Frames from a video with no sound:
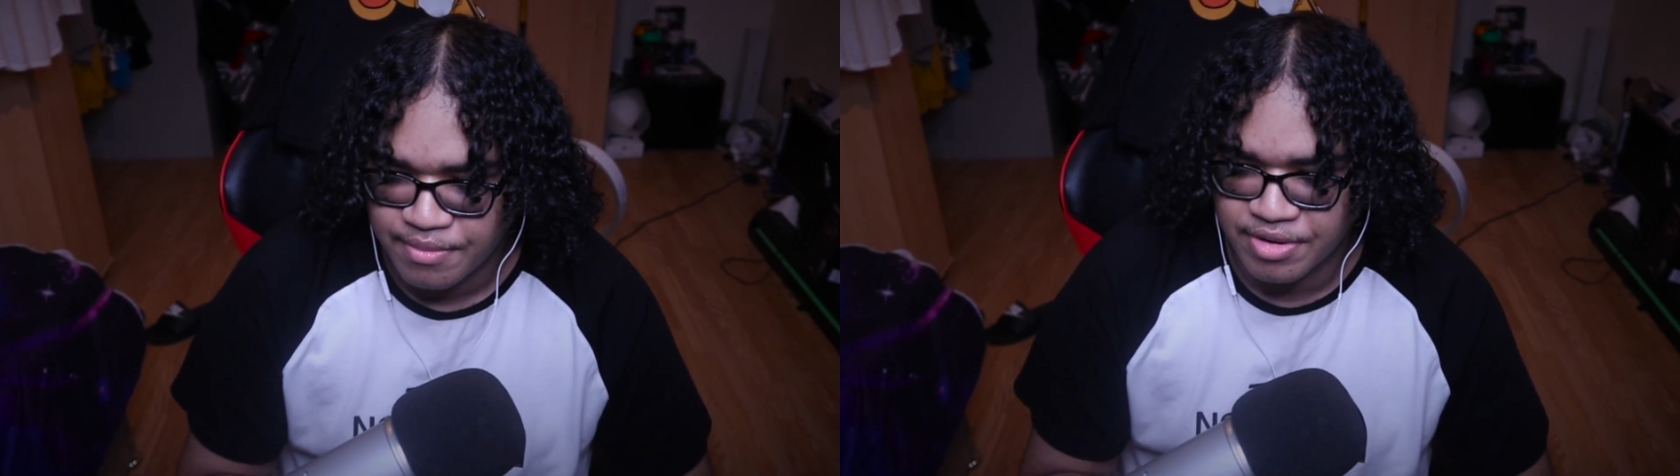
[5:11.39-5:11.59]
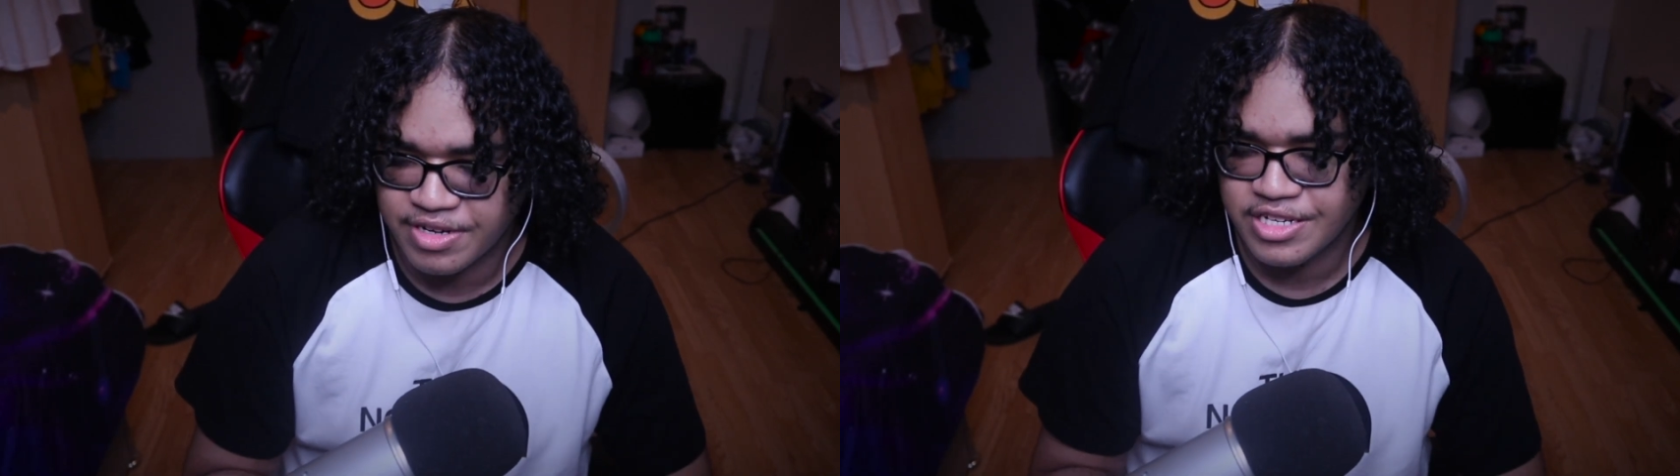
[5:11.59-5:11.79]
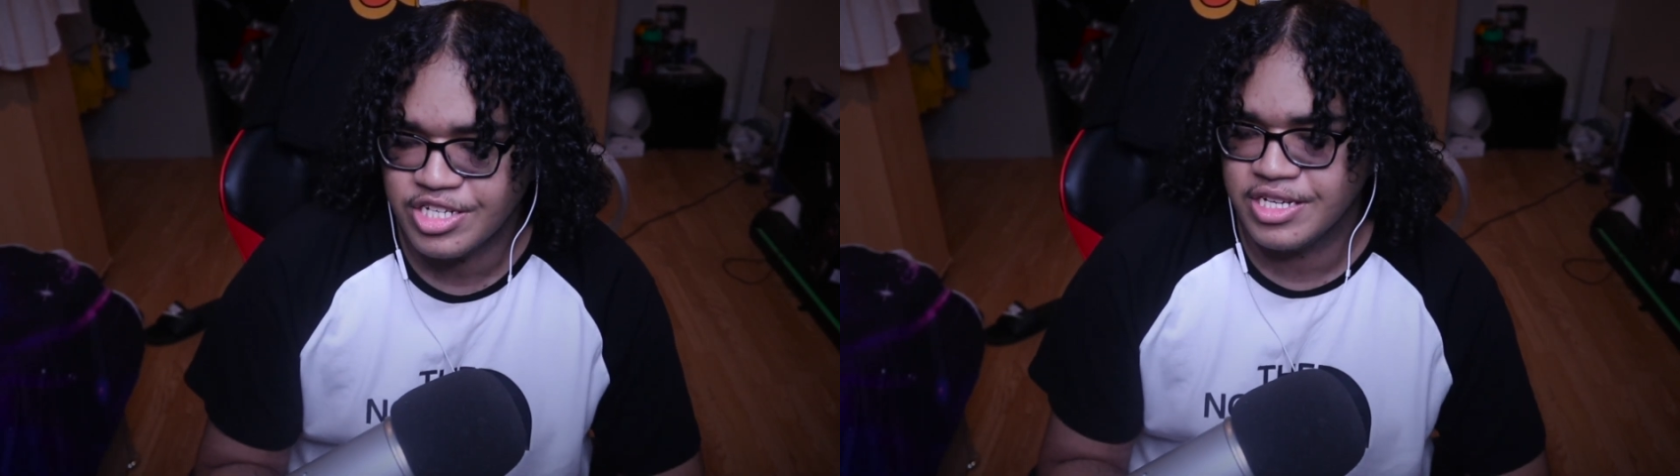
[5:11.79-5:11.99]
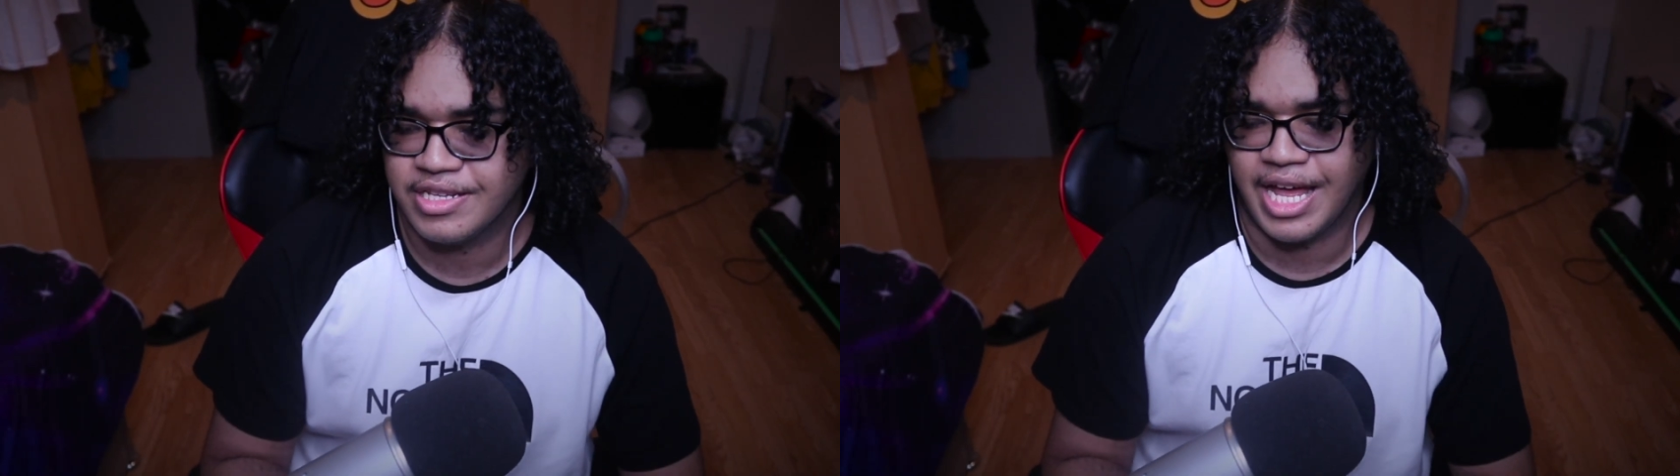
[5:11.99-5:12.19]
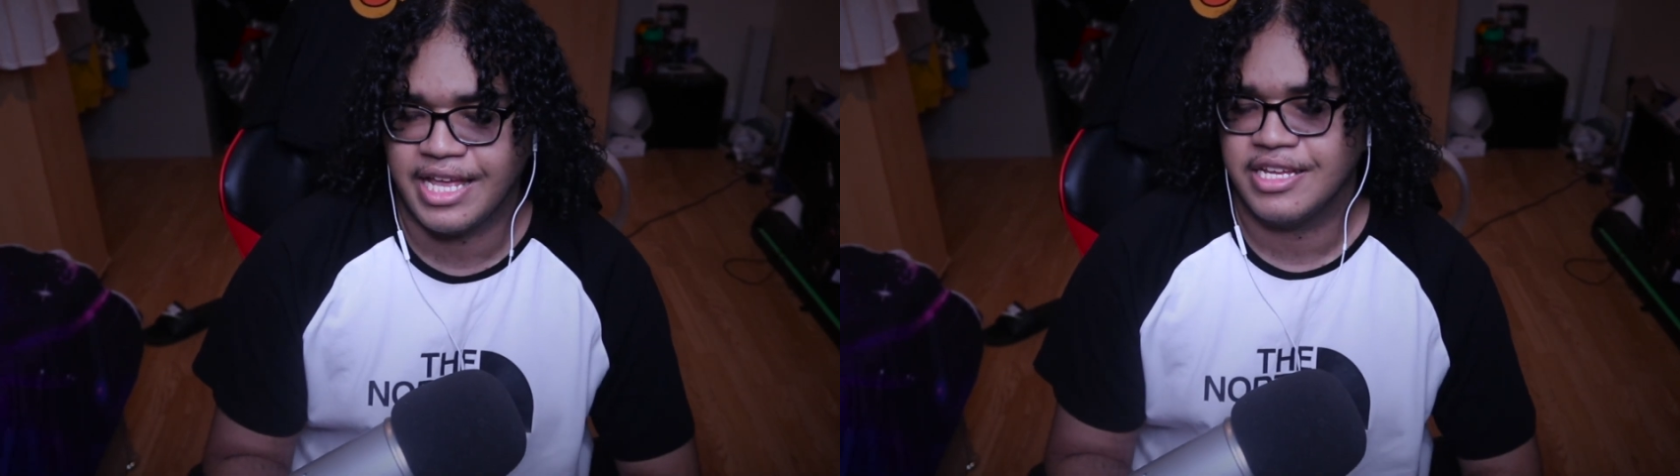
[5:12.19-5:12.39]
But this shit,
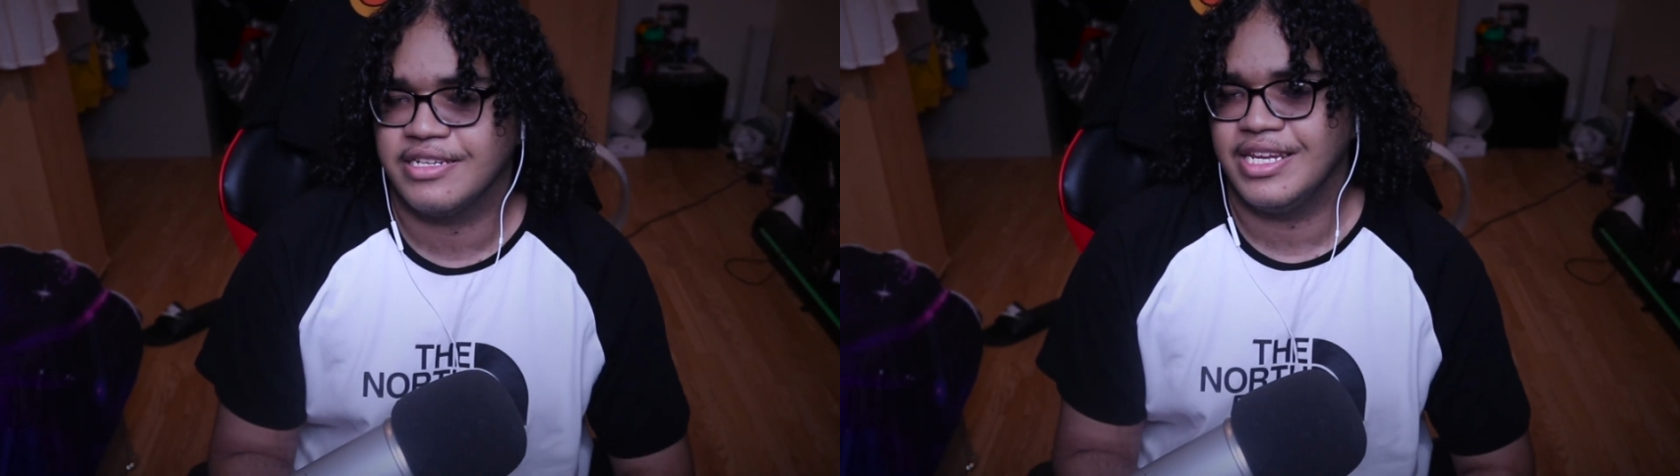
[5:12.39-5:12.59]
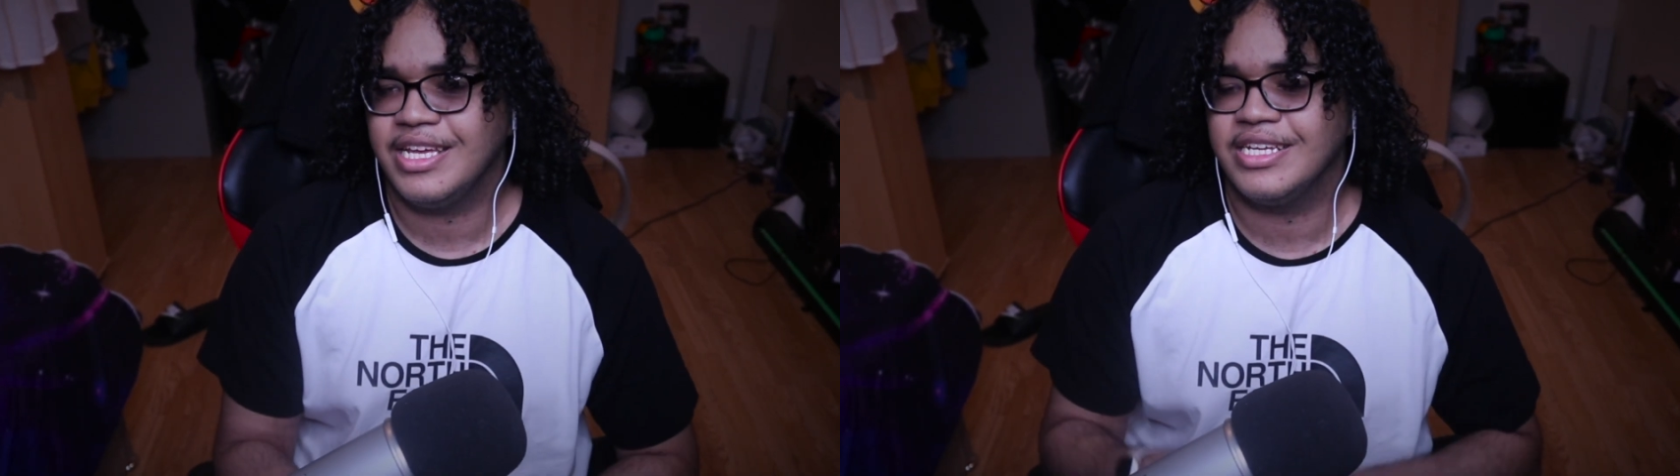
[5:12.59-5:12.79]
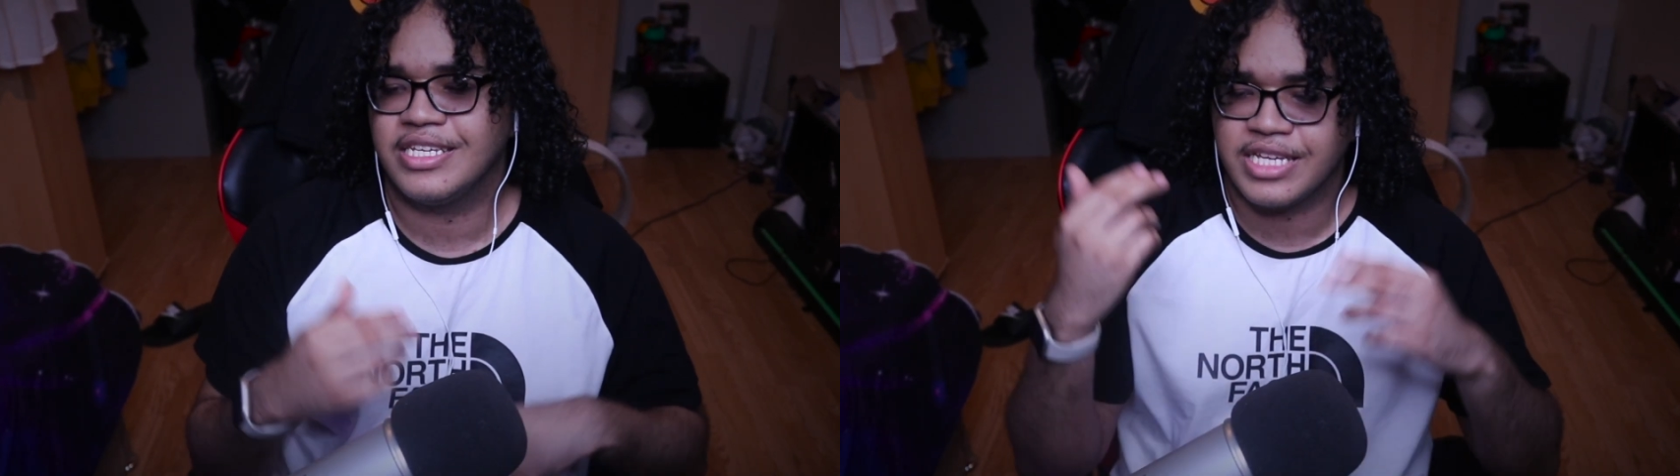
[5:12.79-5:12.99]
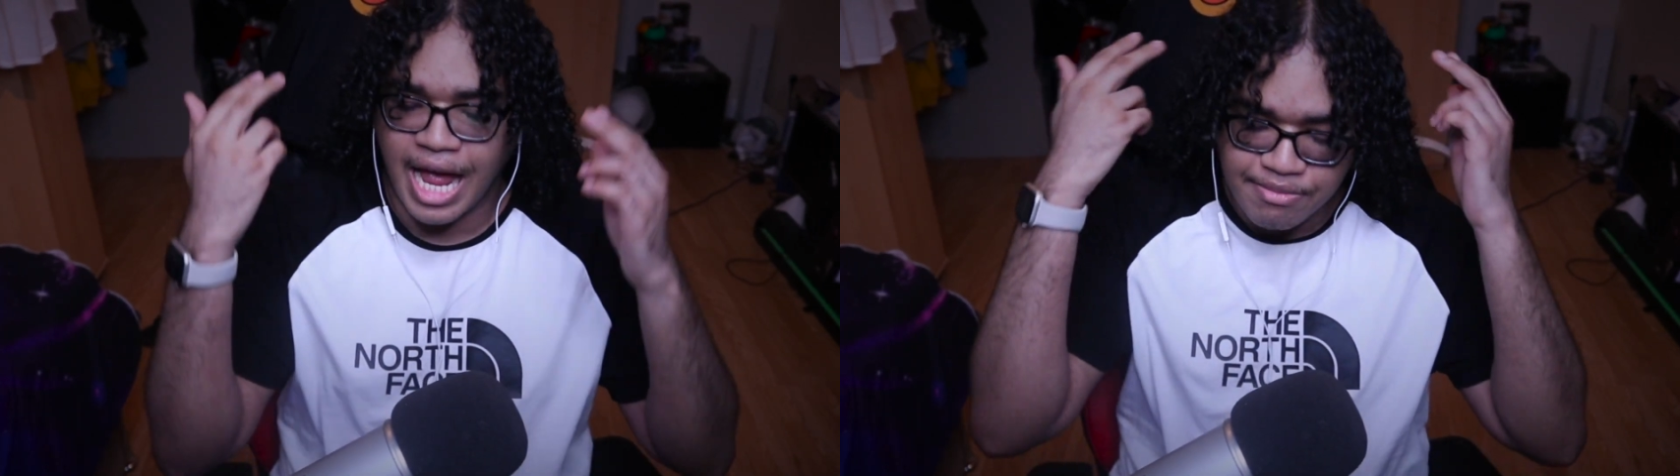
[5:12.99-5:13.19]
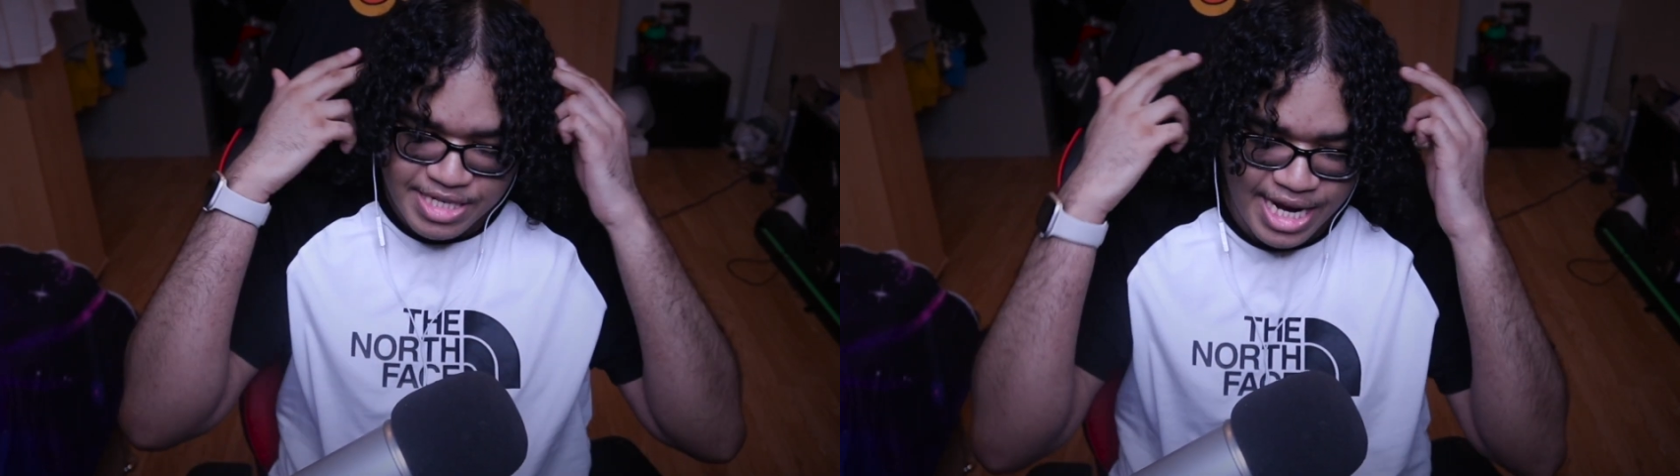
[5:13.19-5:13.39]
like, niggas is,
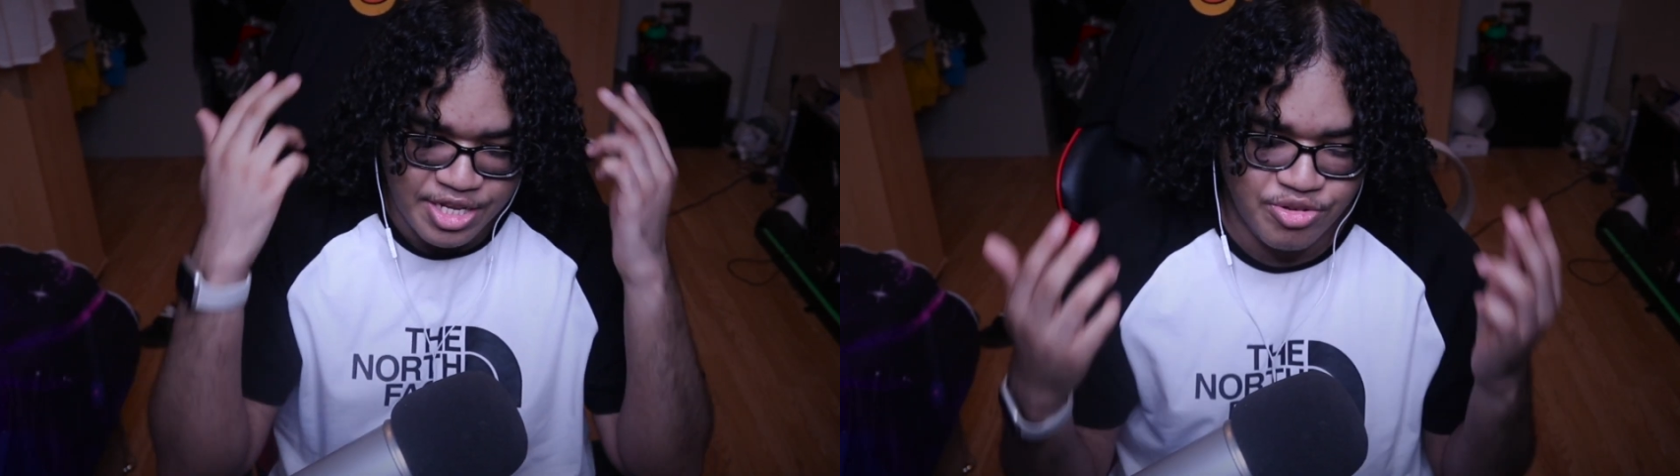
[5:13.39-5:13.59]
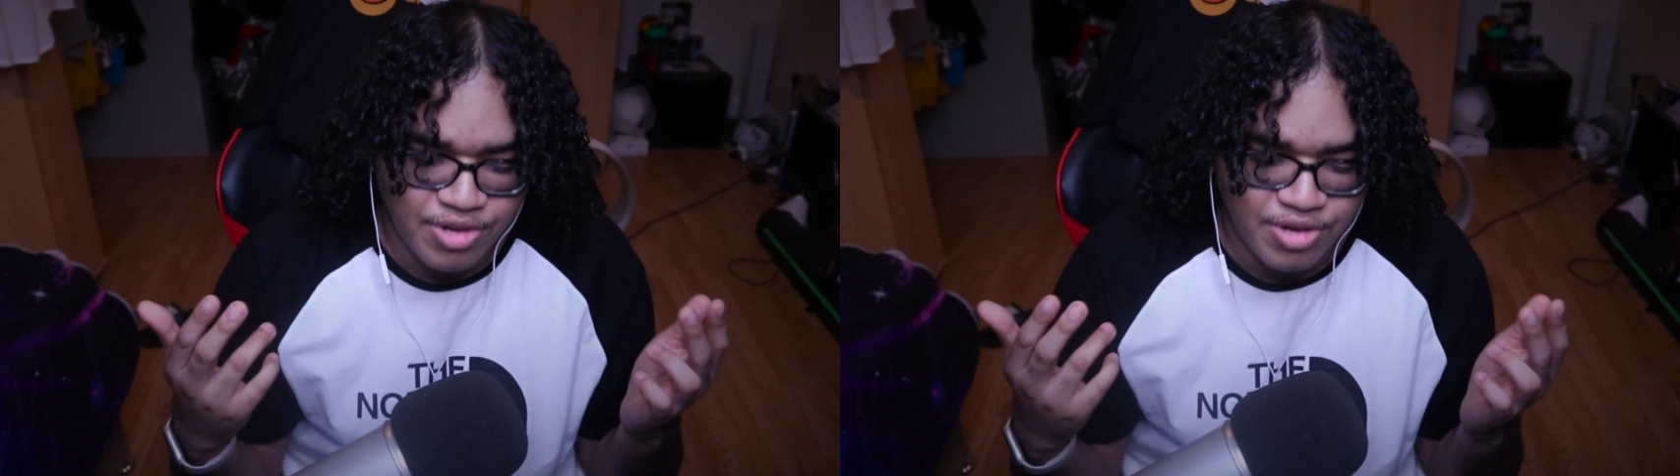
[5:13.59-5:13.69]
I'm telling you